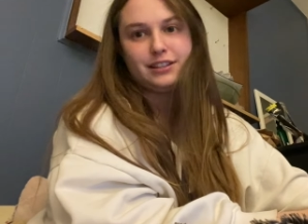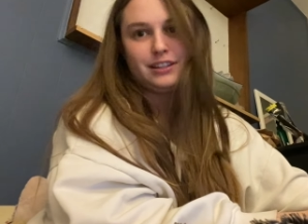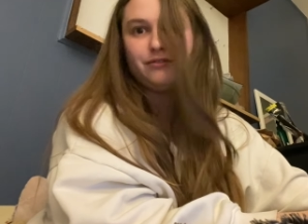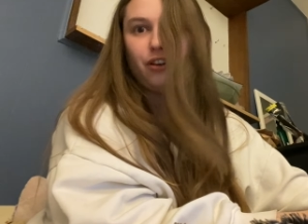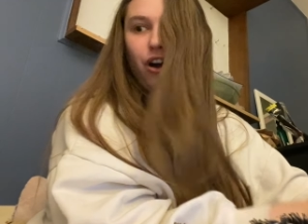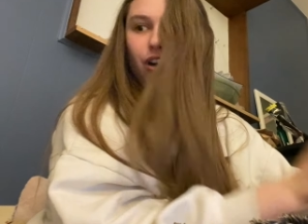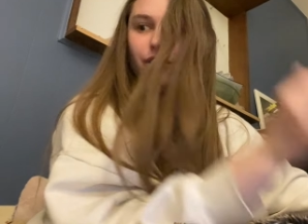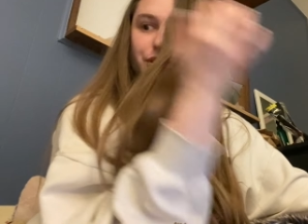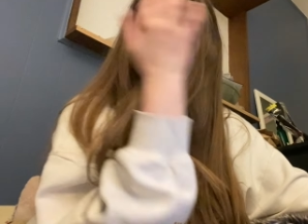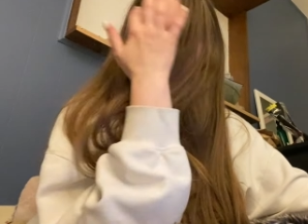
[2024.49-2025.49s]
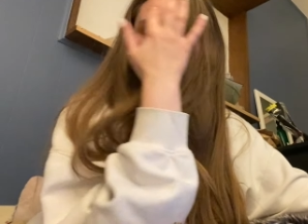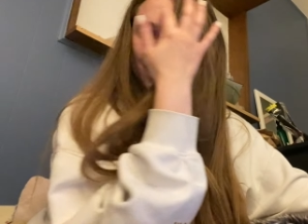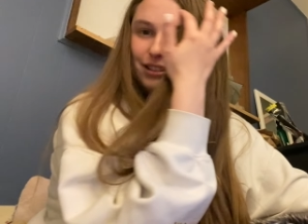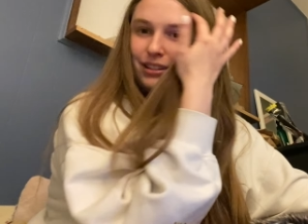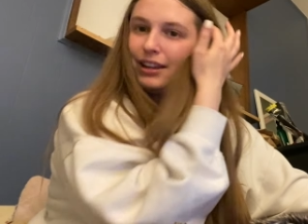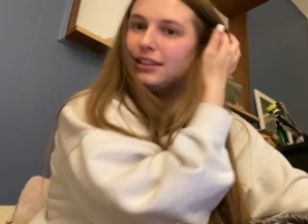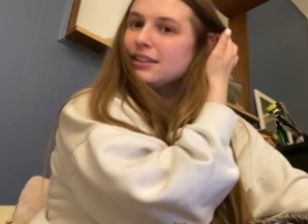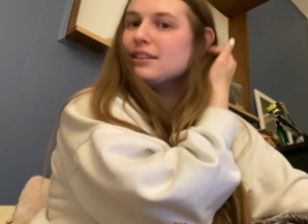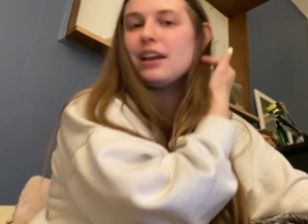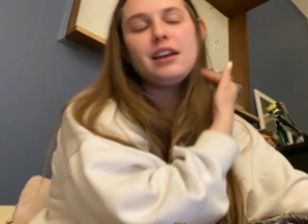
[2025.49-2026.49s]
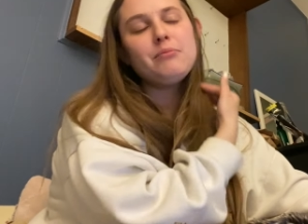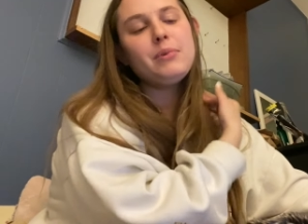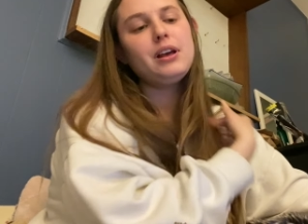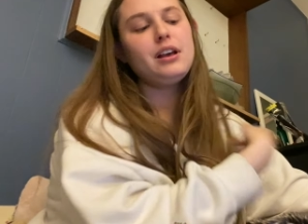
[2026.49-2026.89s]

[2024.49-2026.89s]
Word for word: evolved or has stayed the same.